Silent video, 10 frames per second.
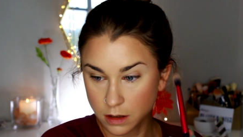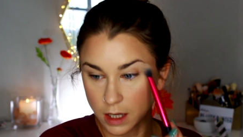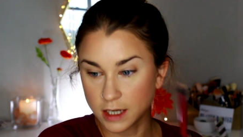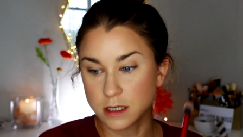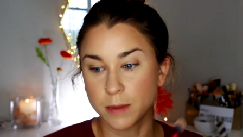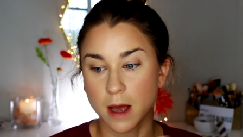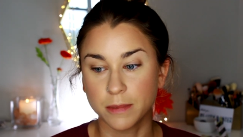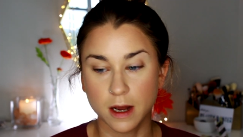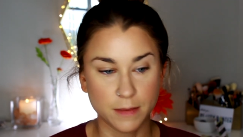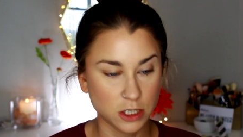I like to
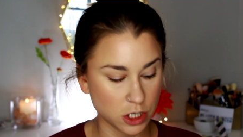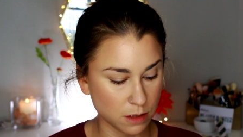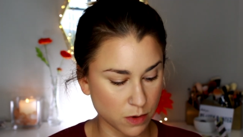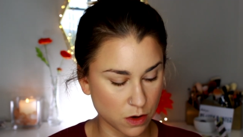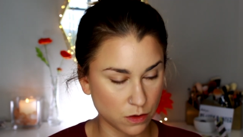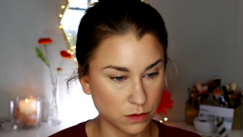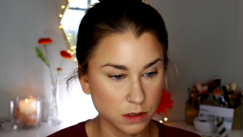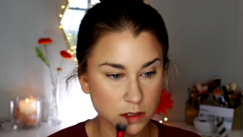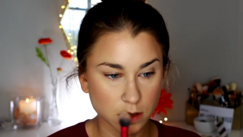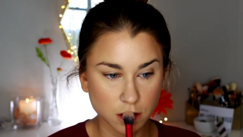pop it on my
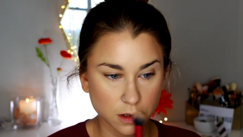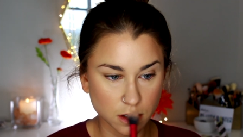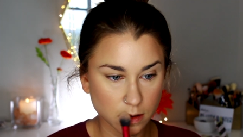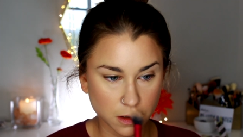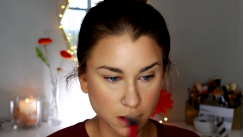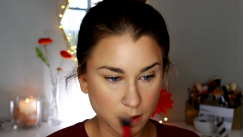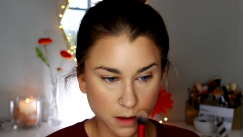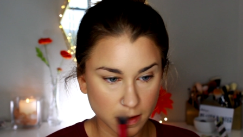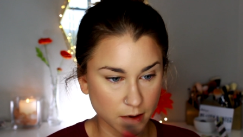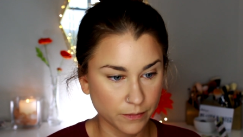cheekbones,
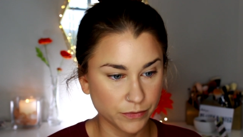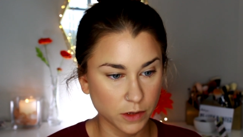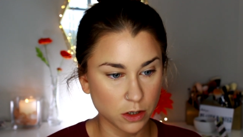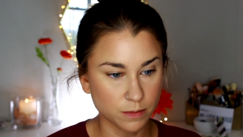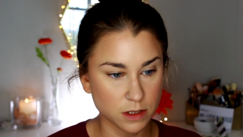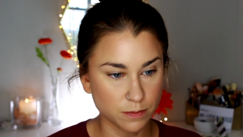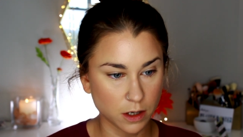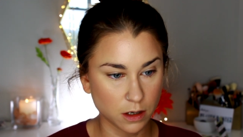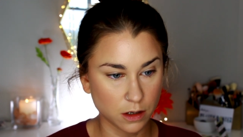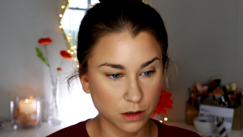Cupid's
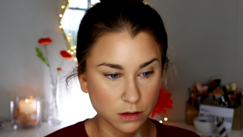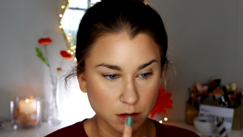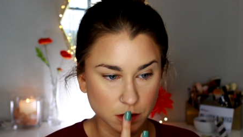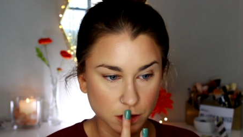bow.